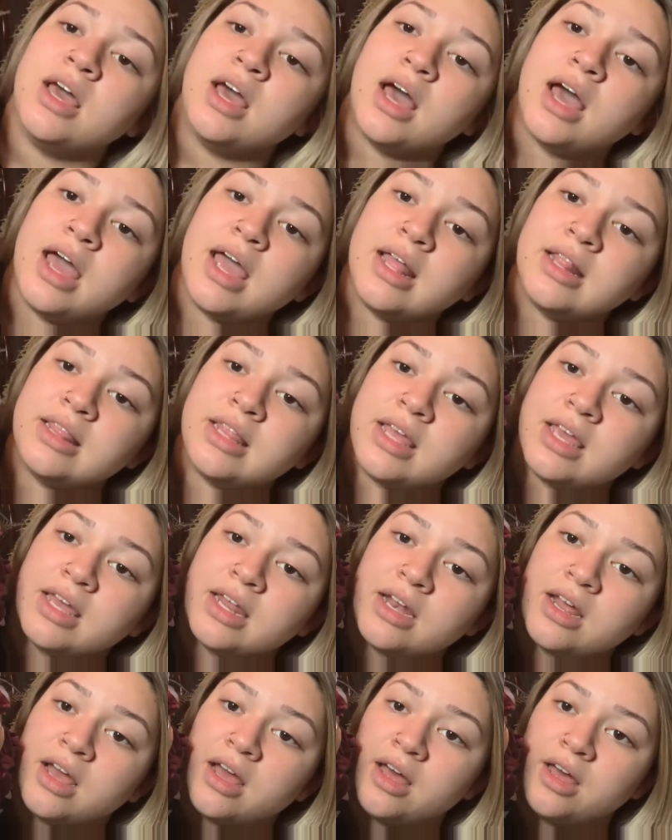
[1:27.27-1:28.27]
And
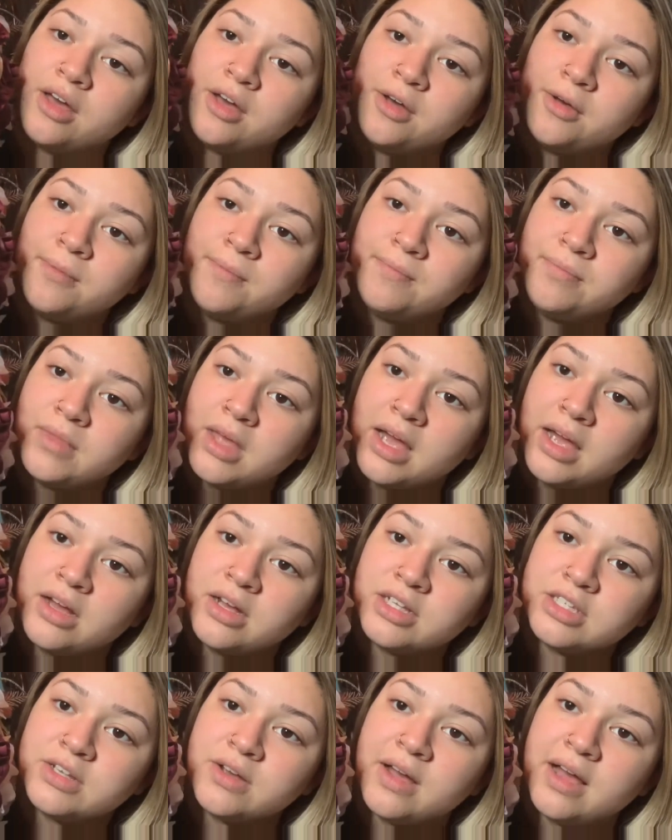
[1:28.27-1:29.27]
then I
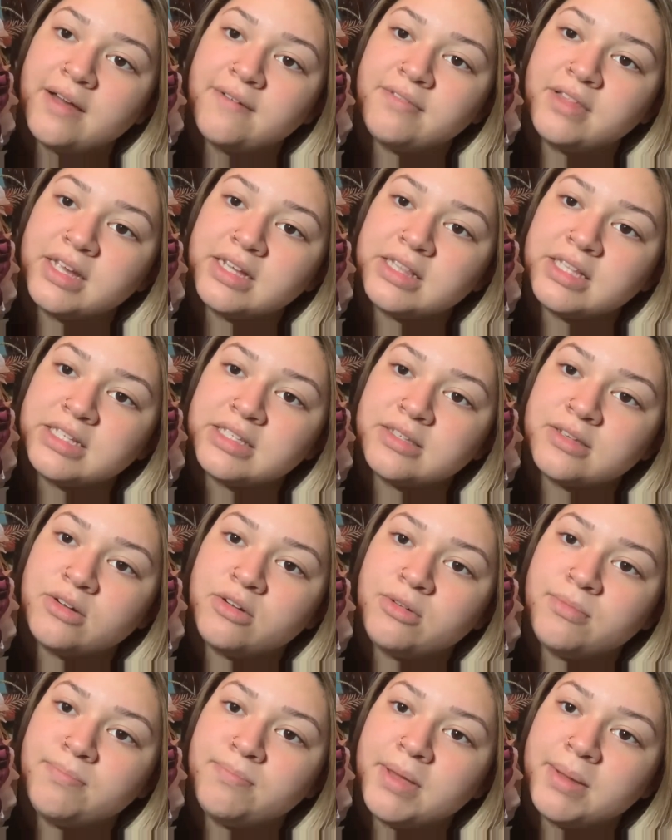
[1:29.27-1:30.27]
also have like these little
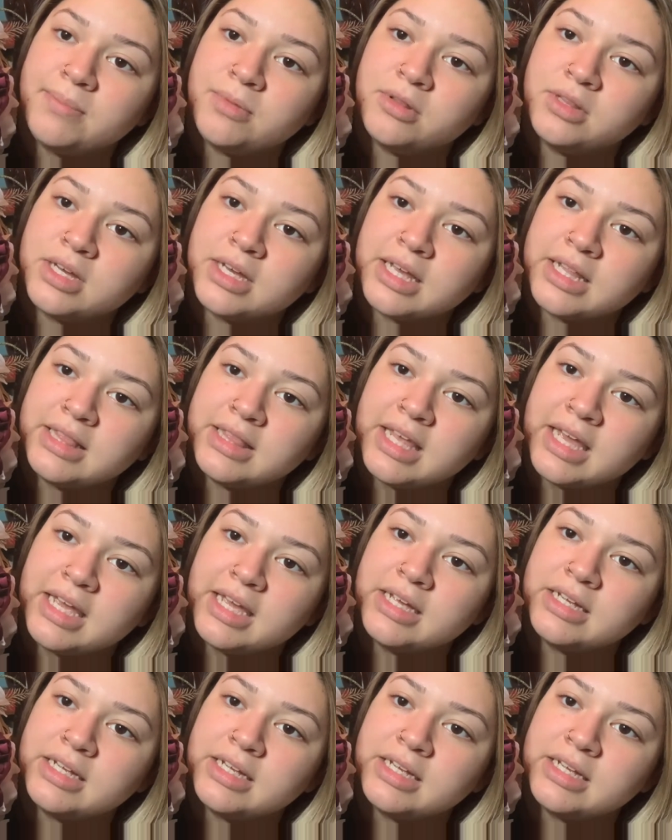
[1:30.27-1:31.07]
pebble looking things.